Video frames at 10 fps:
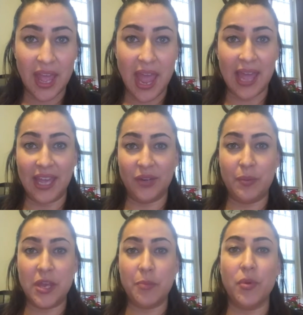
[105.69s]
and
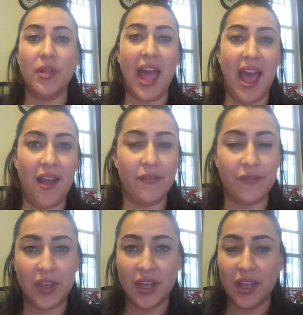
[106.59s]
people
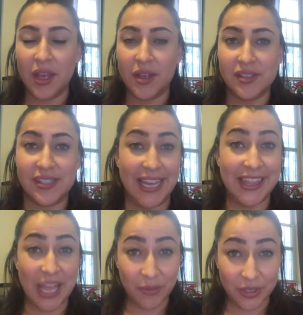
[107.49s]
have said
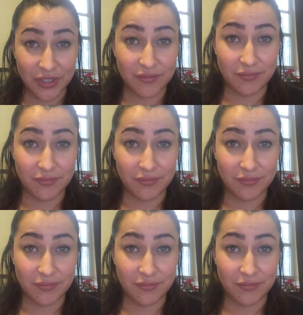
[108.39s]
they would